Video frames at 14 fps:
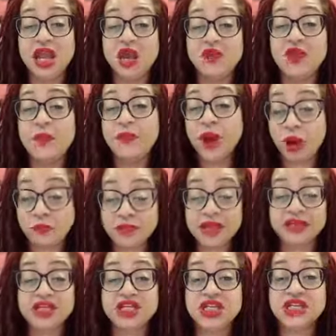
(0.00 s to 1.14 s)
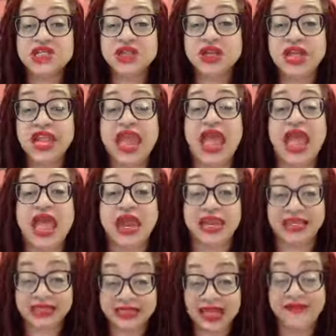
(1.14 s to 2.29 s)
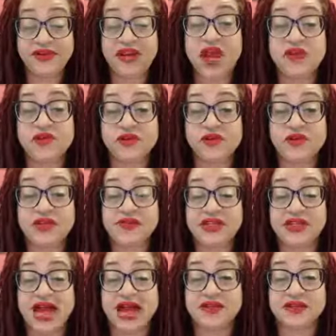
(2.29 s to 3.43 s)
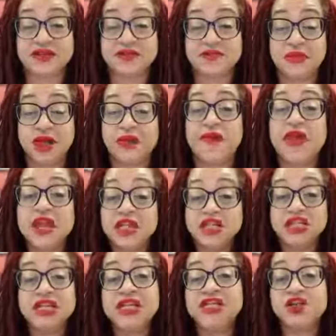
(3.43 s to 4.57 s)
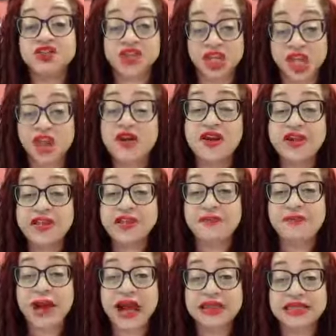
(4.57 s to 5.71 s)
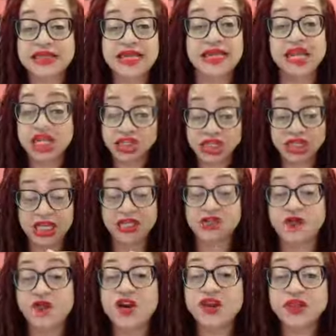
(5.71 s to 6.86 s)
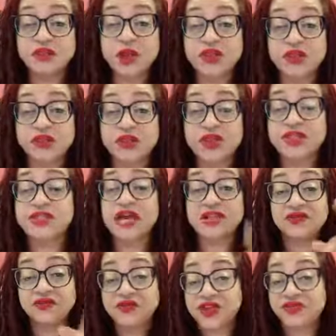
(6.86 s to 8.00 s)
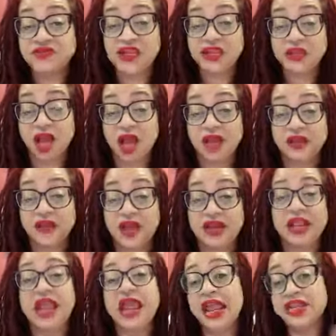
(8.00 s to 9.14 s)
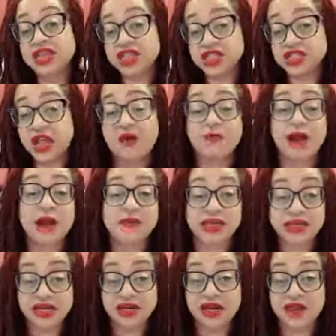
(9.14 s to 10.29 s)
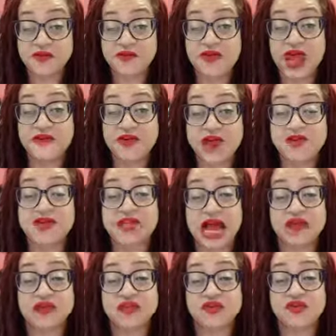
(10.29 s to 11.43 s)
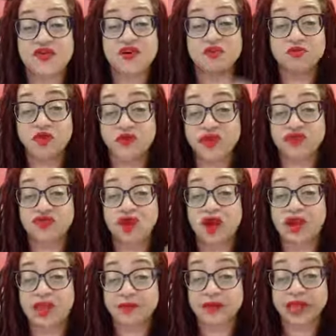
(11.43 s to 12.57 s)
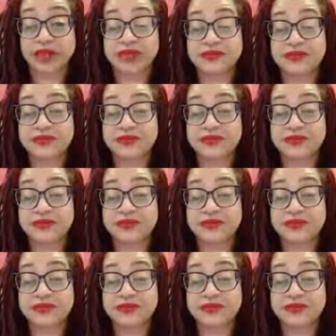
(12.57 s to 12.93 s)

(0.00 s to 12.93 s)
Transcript: The apartment that she's looking at is $750 a month. She needs her security deposit. She needs her first month rent, so that's $1,500. And then she's going to probably need another $500 for a moving truck and getting